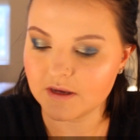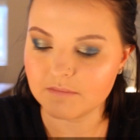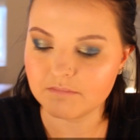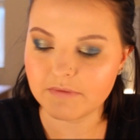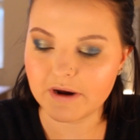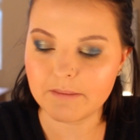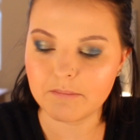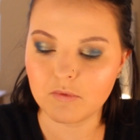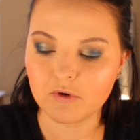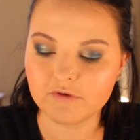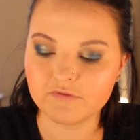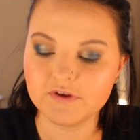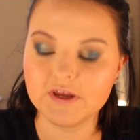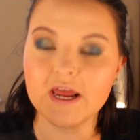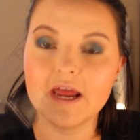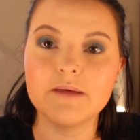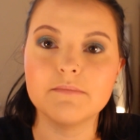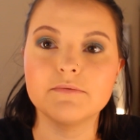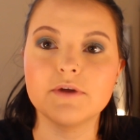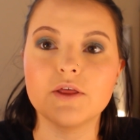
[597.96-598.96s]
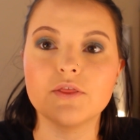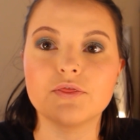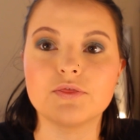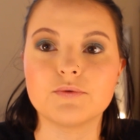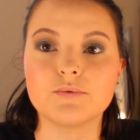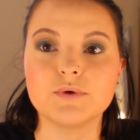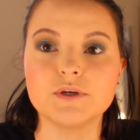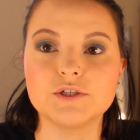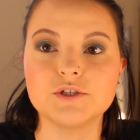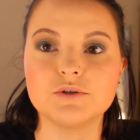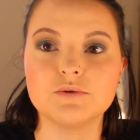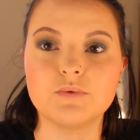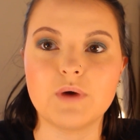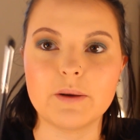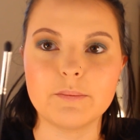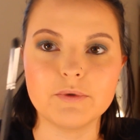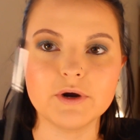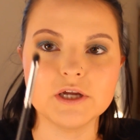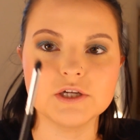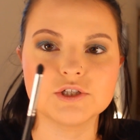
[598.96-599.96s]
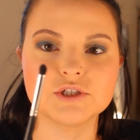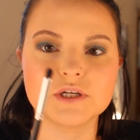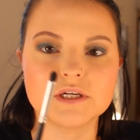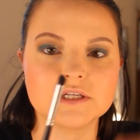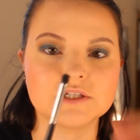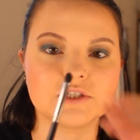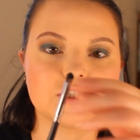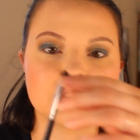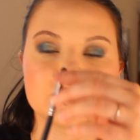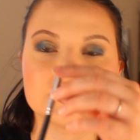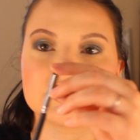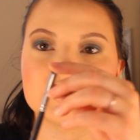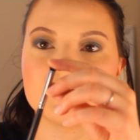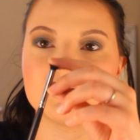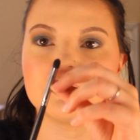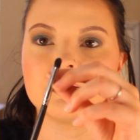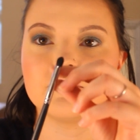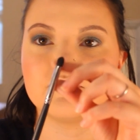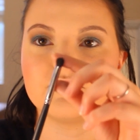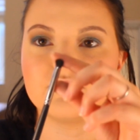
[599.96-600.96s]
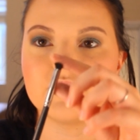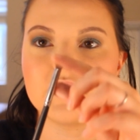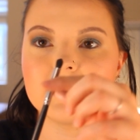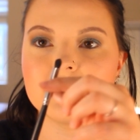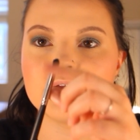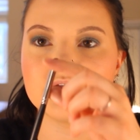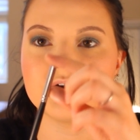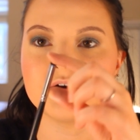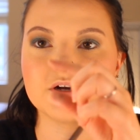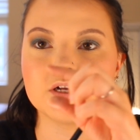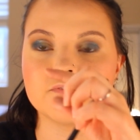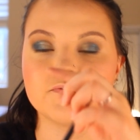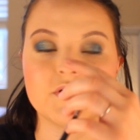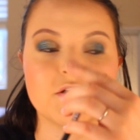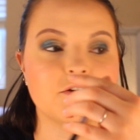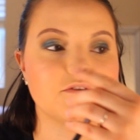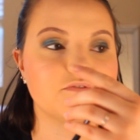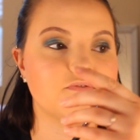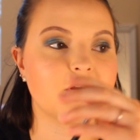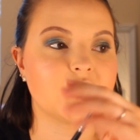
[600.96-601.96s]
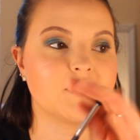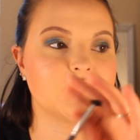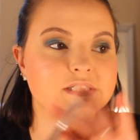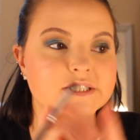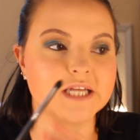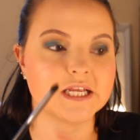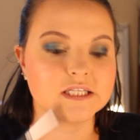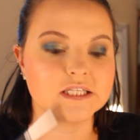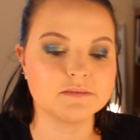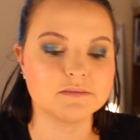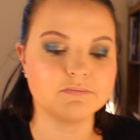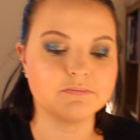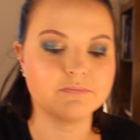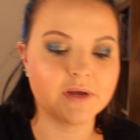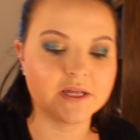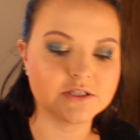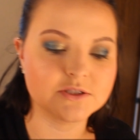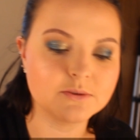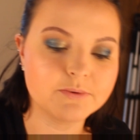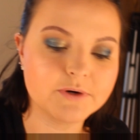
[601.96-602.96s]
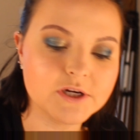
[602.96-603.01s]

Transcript: my Morphe M321 brush, and it's just a very, very dense pencil